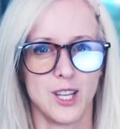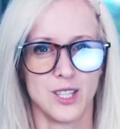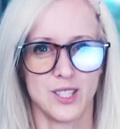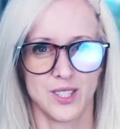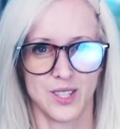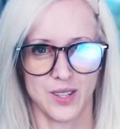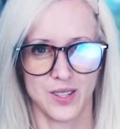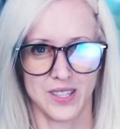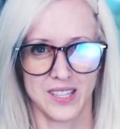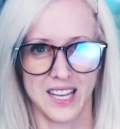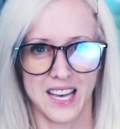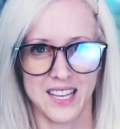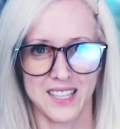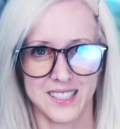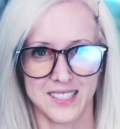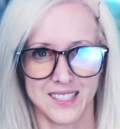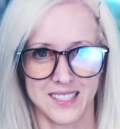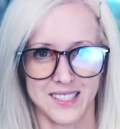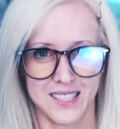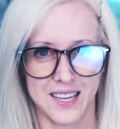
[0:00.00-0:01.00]
So let's
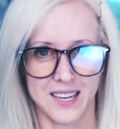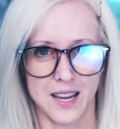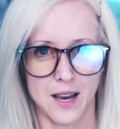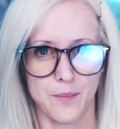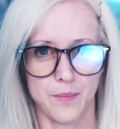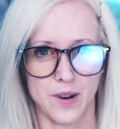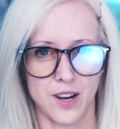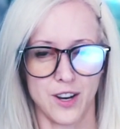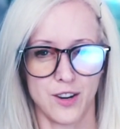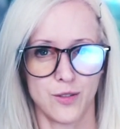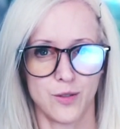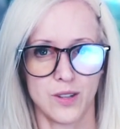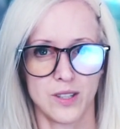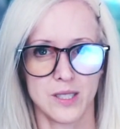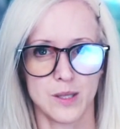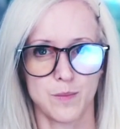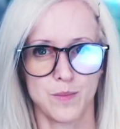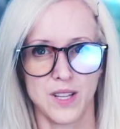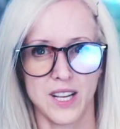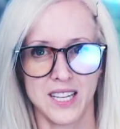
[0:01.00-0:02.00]
set up
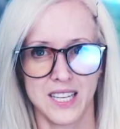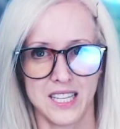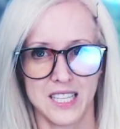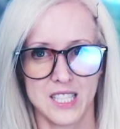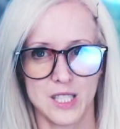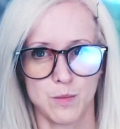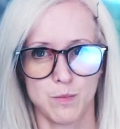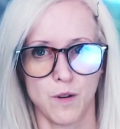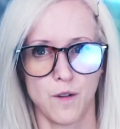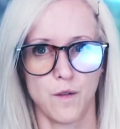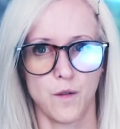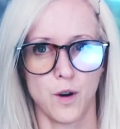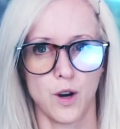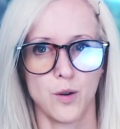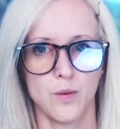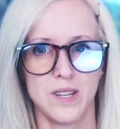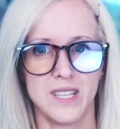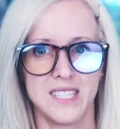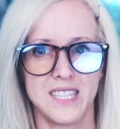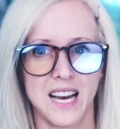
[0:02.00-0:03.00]
Unreal's plugins before
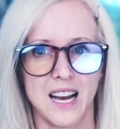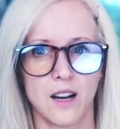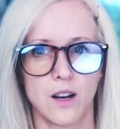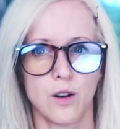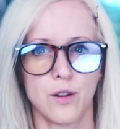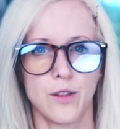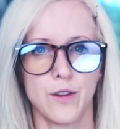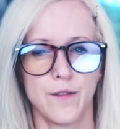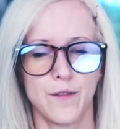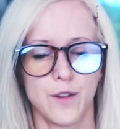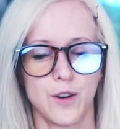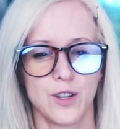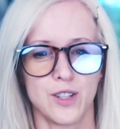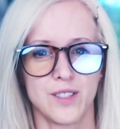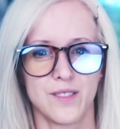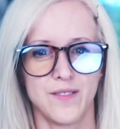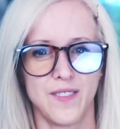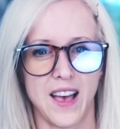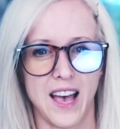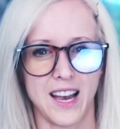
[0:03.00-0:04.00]
we tackle the
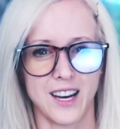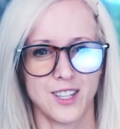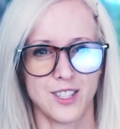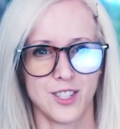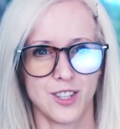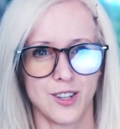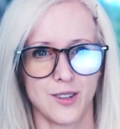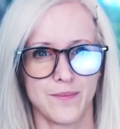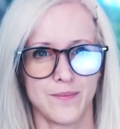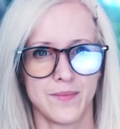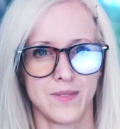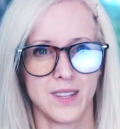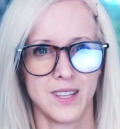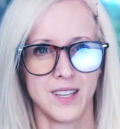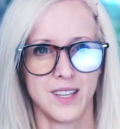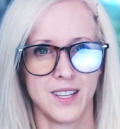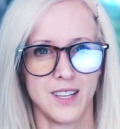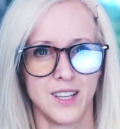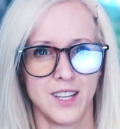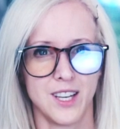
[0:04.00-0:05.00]
first factor.
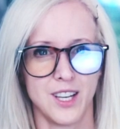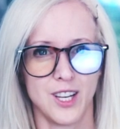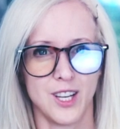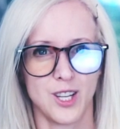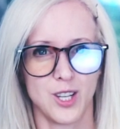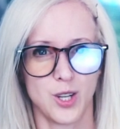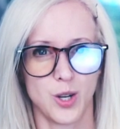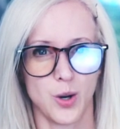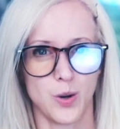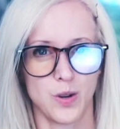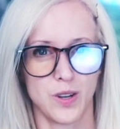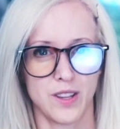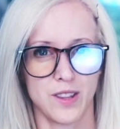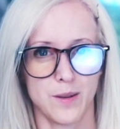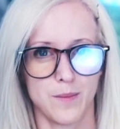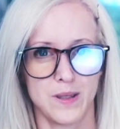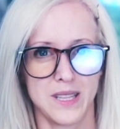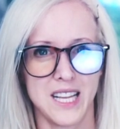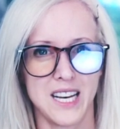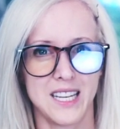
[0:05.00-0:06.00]
Go to the
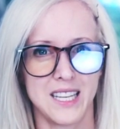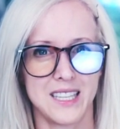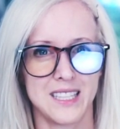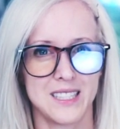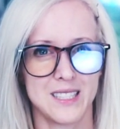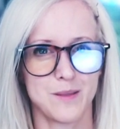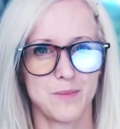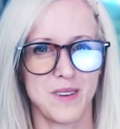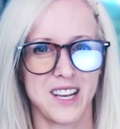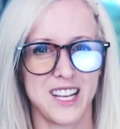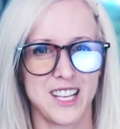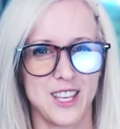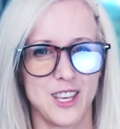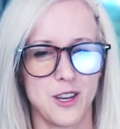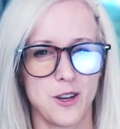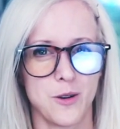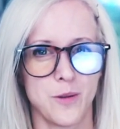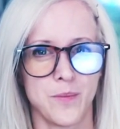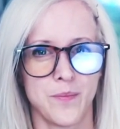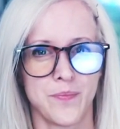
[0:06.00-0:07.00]
Plugins
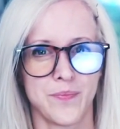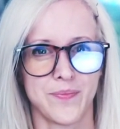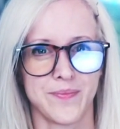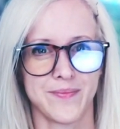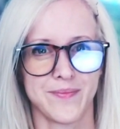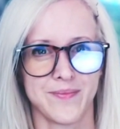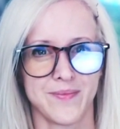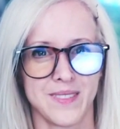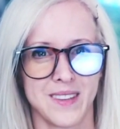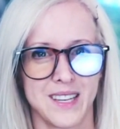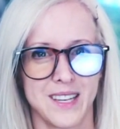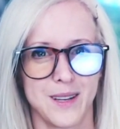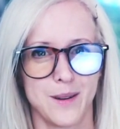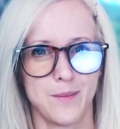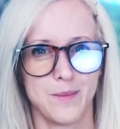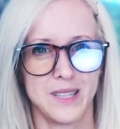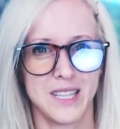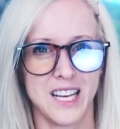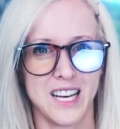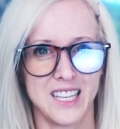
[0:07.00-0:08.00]
menu,
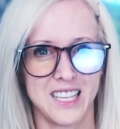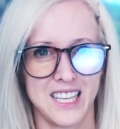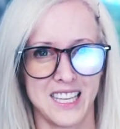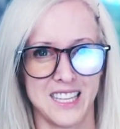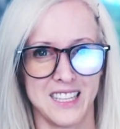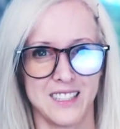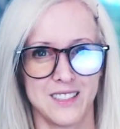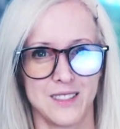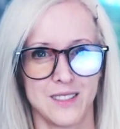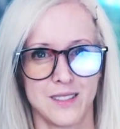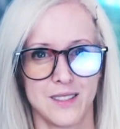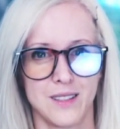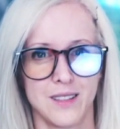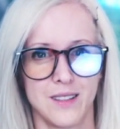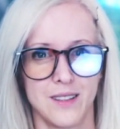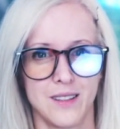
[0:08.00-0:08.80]
Plugins,